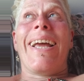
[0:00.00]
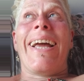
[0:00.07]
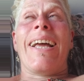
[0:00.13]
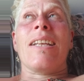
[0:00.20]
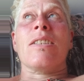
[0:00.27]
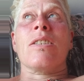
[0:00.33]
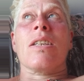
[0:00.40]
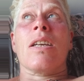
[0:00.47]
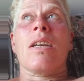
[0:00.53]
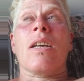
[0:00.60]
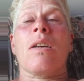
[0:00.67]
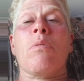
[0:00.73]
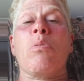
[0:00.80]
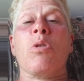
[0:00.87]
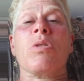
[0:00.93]
and
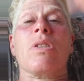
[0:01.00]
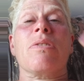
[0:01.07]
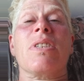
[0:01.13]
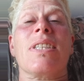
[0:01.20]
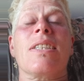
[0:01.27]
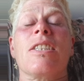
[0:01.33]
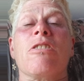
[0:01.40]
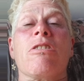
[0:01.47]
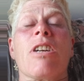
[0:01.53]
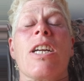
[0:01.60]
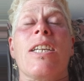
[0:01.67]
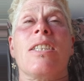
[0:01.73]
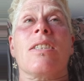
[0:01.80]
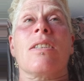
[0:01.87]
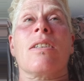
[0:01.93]
positive
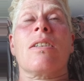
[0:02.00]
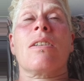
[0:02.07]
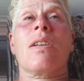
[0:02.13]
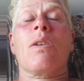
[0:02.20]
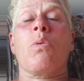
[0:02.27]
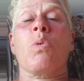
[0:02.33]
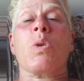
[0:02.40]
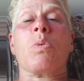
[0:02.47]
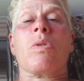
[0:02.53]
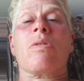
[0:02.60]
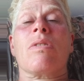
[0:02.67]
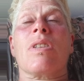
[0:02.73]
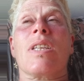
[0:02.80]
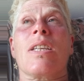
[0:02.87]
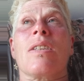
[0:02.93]
disintegration was one of
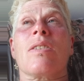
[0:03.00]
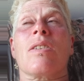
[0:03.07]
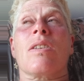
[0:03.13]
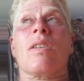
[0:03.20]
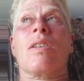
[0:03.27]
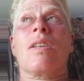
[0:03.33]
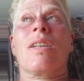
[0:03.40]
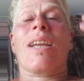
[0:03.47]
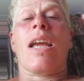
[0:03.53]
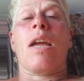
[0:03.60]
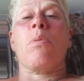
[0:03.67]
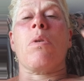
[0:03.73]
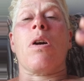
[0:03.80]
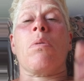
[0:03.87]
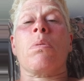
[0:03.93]
the things that came up,